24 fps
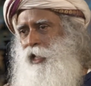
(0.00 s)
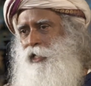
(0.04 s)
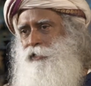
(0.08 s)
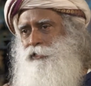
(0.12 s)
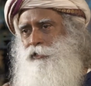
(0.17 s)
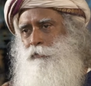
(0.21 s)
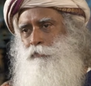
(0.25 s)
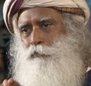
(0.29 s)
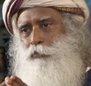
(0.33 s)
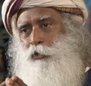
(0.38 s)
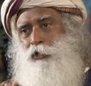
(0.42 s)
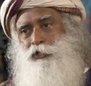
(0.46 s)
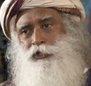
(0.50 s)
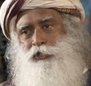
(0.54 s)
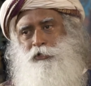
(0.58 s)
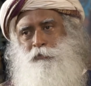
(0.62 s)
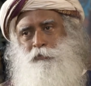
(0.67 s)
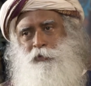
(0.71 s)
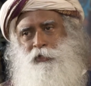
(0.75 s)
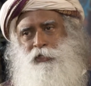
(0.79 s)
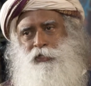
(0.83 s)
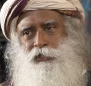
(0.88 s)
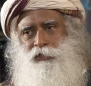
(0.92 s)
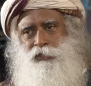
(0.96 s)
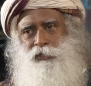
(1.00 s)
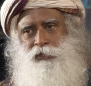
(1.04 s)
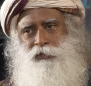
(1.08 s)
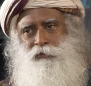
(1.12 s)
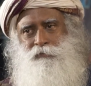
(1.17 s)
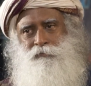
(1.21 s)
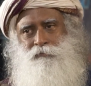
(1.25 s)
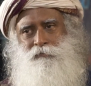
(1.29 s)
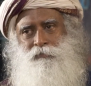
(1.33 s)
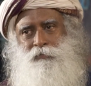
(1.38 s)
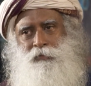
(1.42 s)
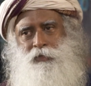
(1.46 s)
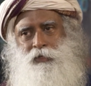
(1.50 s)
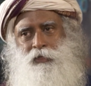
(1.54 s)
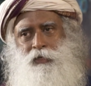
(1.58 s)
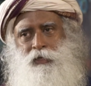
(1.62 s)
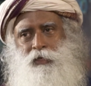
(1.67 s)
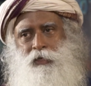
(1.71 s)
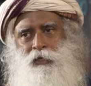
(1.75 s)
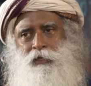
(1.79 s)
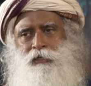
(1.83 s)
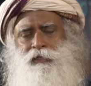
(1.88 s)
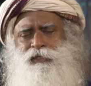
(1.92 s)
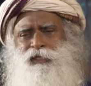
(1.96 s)
as a possibility.
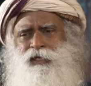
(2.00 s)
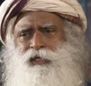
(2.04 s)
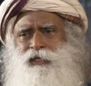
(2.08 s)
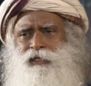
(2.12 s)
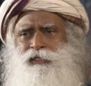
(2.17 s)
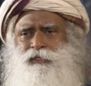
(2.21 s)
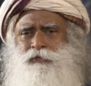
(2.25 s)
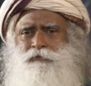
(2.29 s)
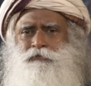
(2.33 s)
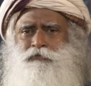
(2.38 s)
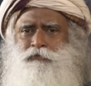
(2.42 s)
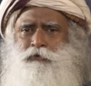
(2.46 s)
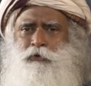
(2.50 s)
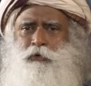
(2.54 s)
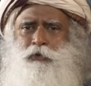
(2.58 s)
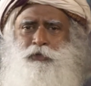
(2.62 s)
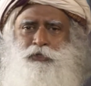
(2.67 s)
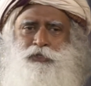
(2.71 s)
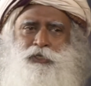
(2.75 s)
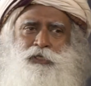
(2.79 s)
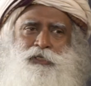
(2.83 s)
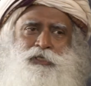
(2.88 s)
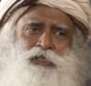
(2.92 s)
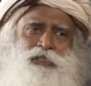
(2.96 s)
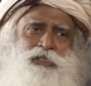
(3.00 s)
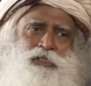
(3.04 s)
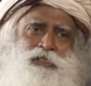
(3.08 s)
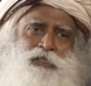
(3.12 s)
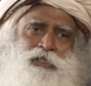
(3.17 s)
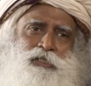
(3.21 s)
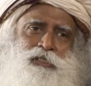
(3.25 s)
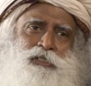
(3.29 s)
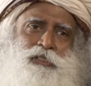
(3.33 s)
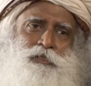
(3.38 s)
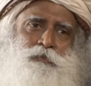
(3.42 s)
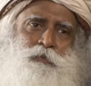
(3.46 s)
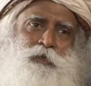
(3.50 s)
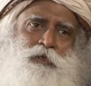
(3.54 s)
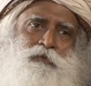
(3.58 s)
There is of course a distance